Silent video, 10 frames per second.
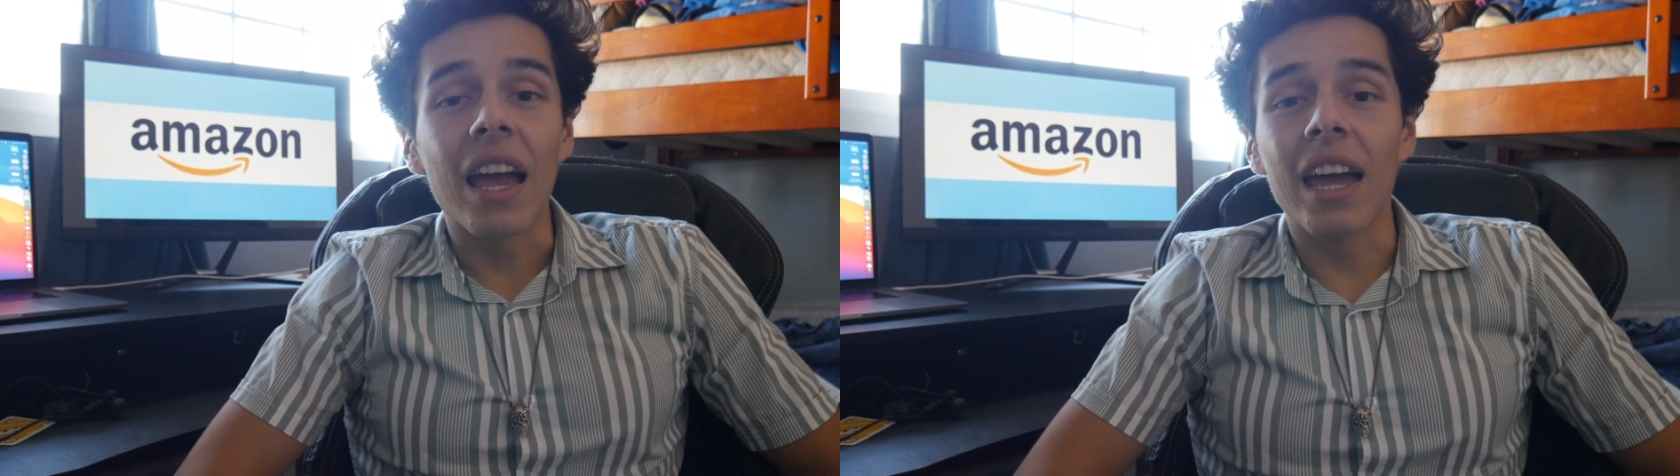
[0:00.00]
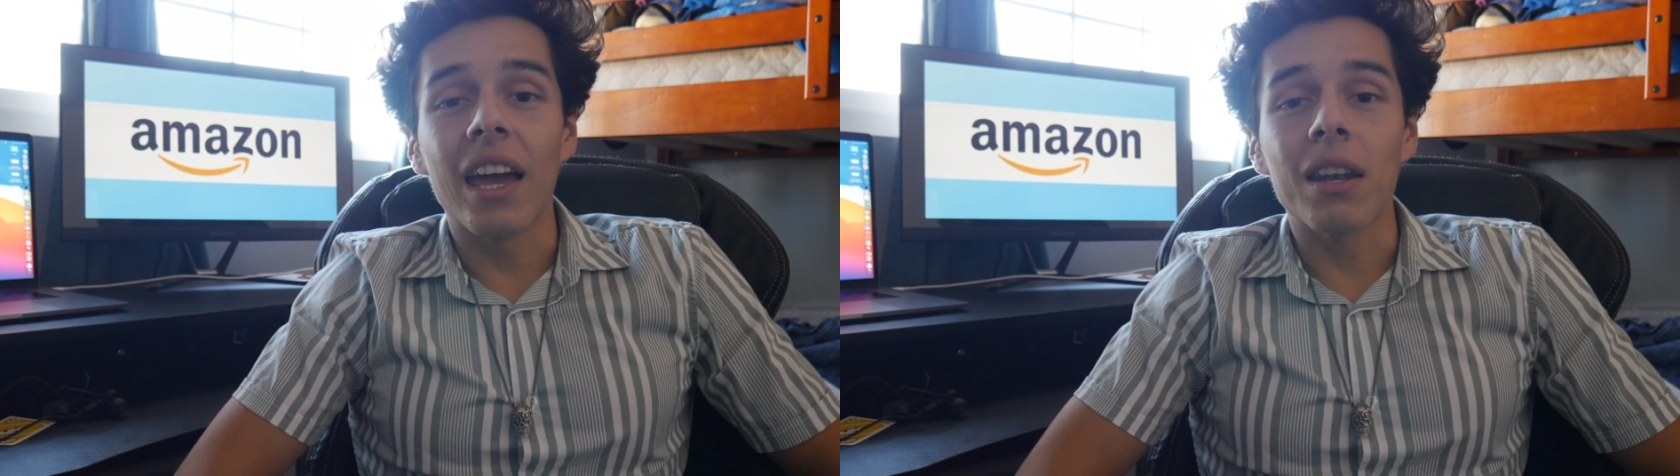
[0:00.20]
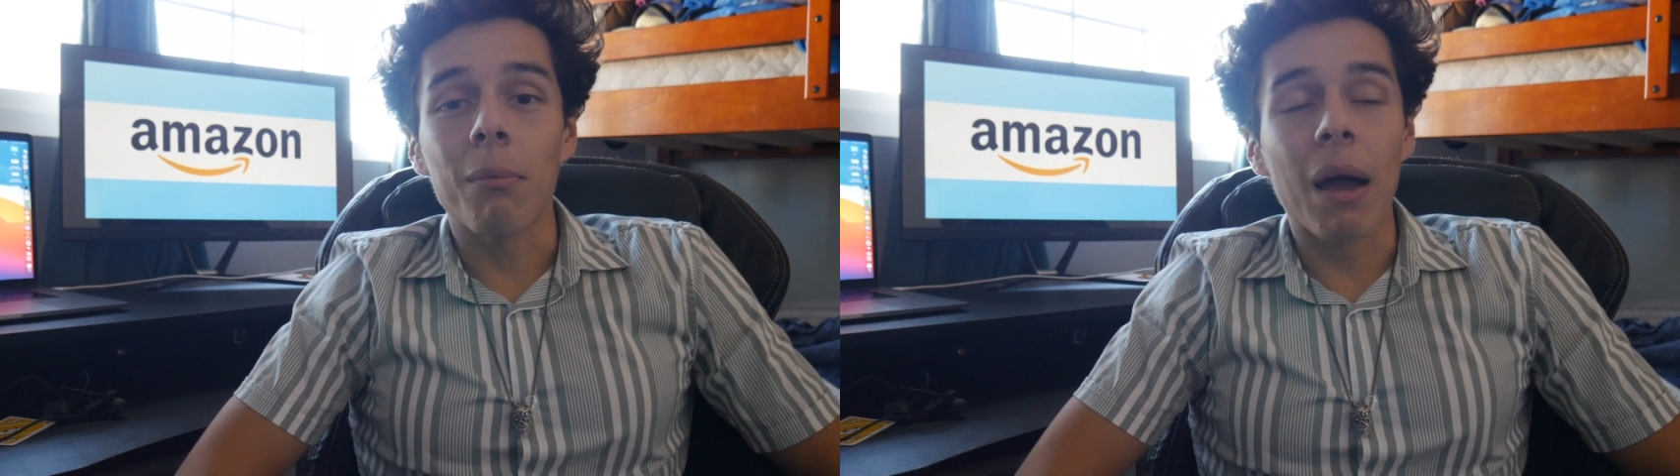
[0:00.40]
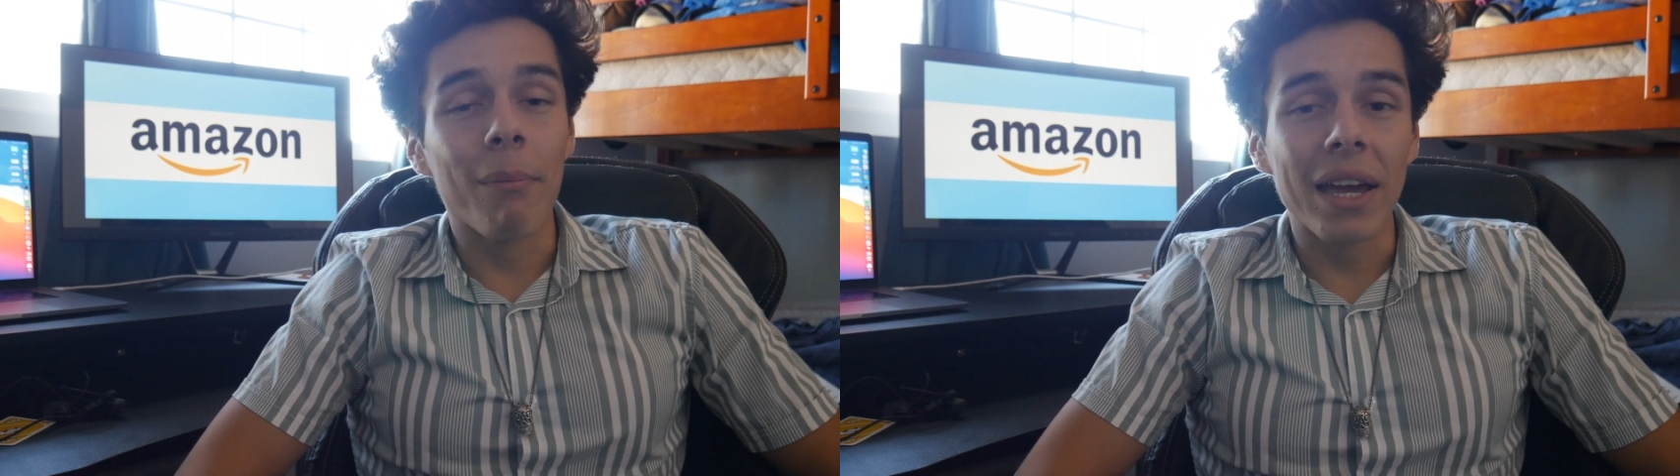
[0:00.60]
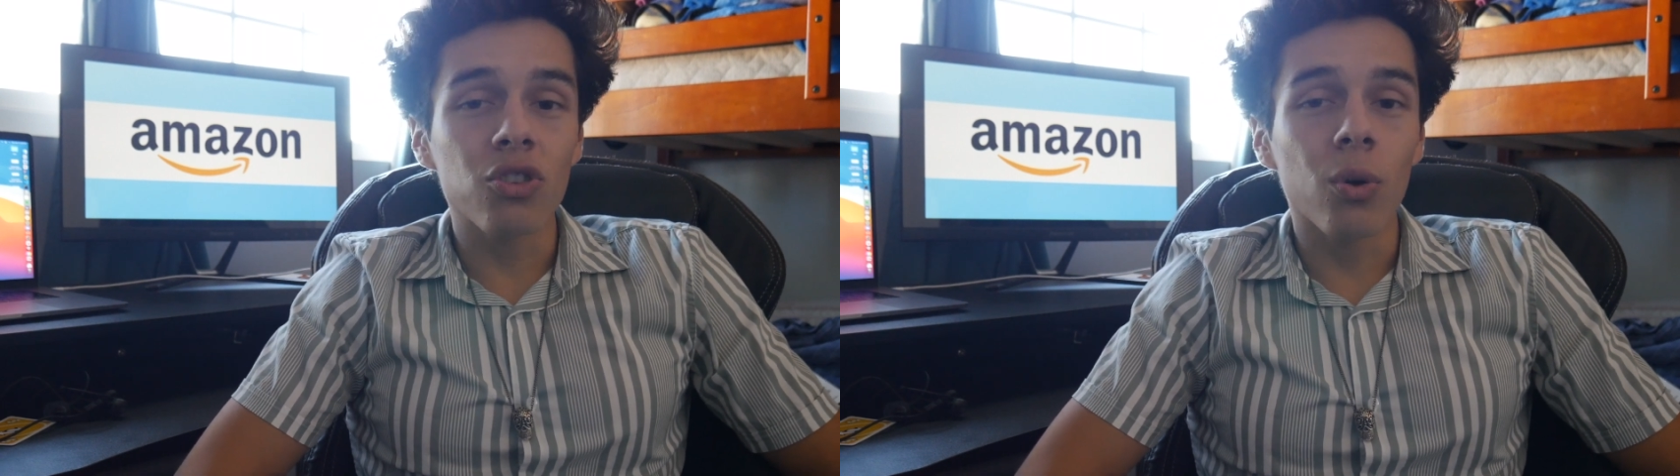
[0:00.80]
And my
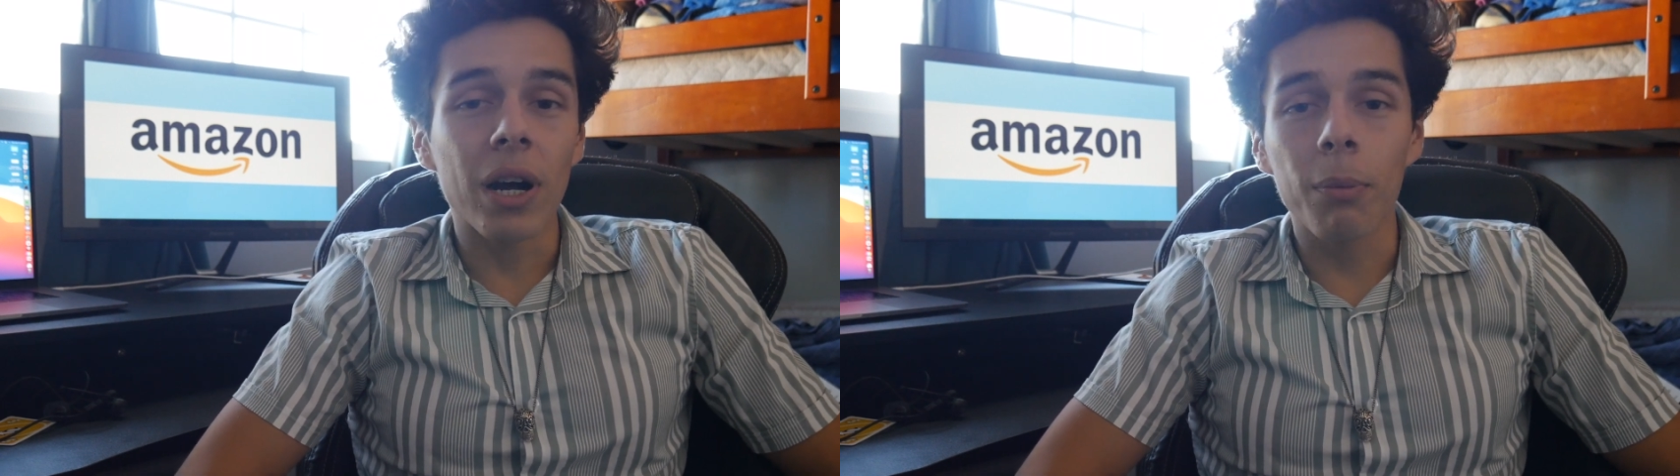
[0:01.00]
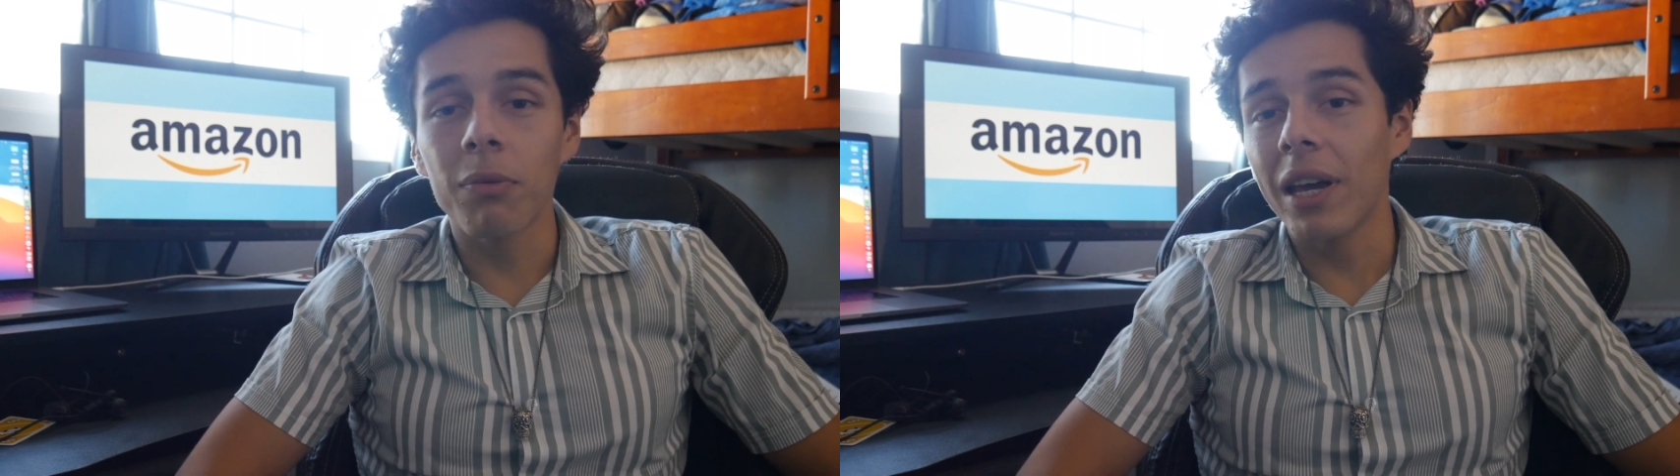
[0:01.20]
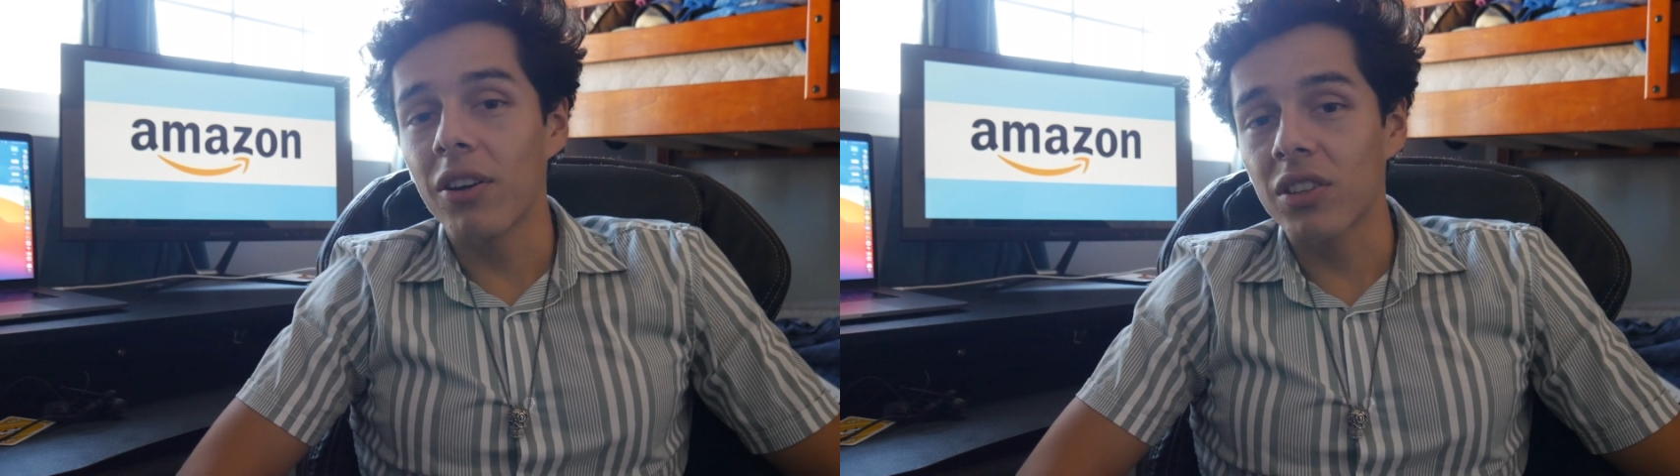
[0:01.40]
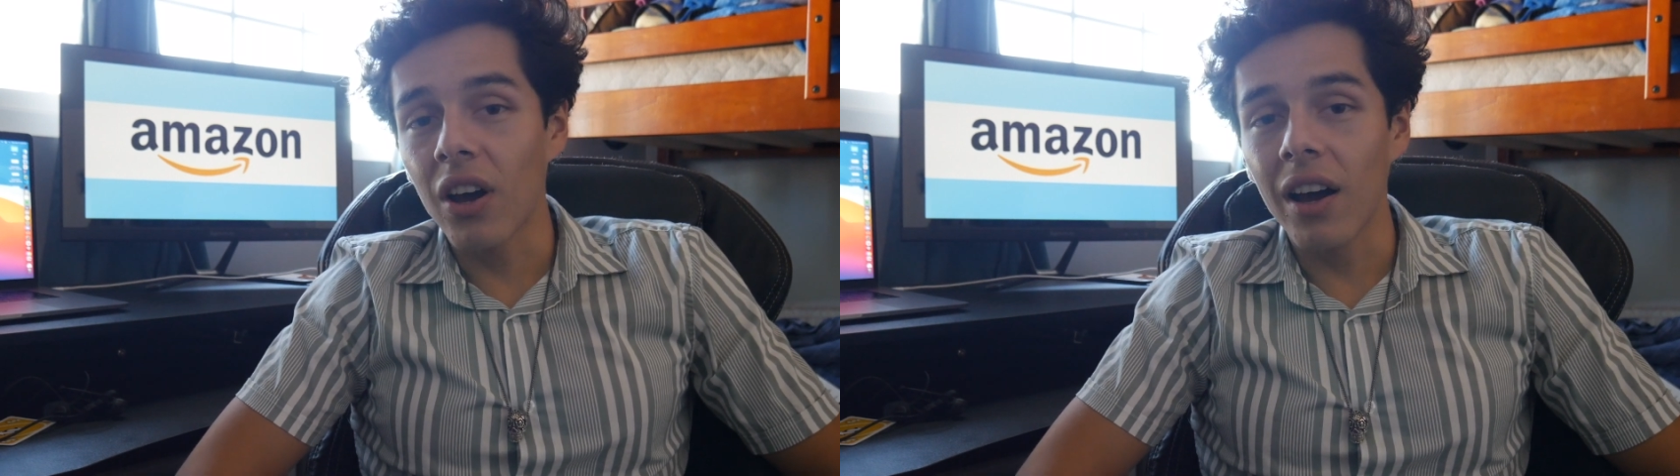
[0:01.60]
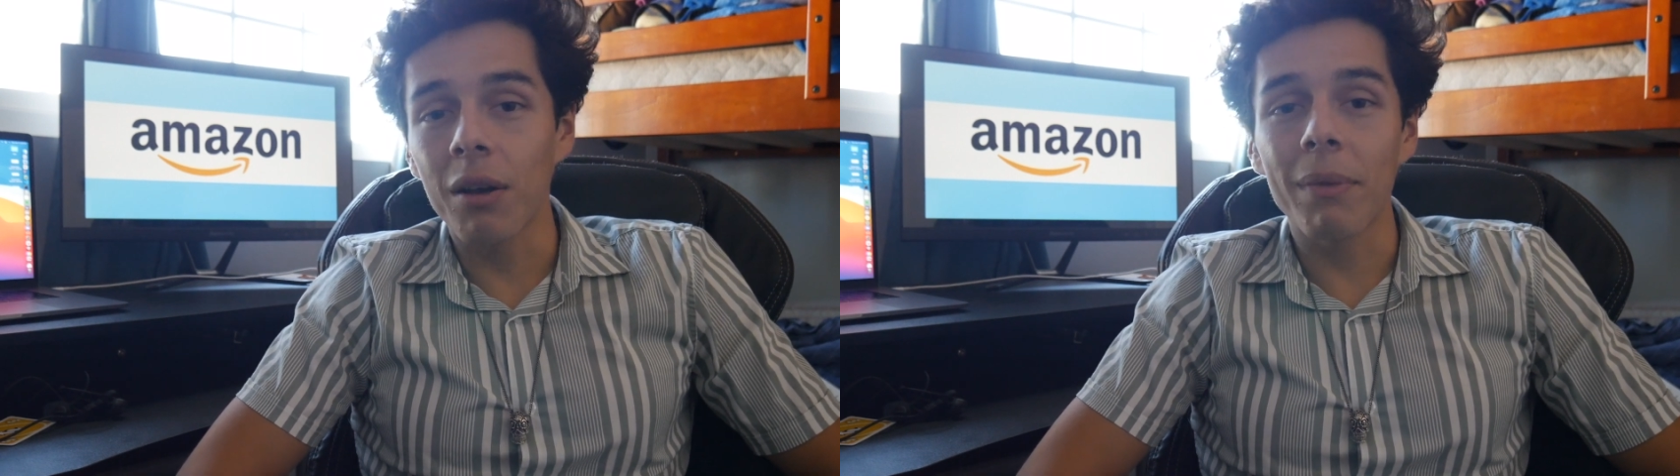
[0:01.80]
mentor helped me out a
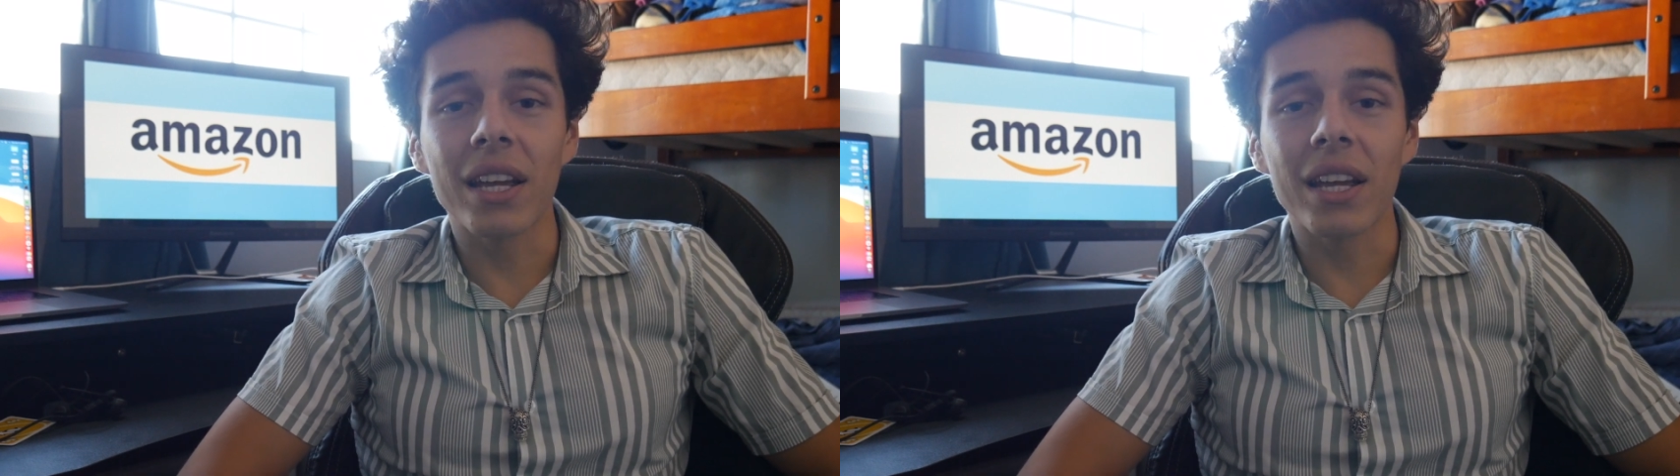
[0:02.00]
ton,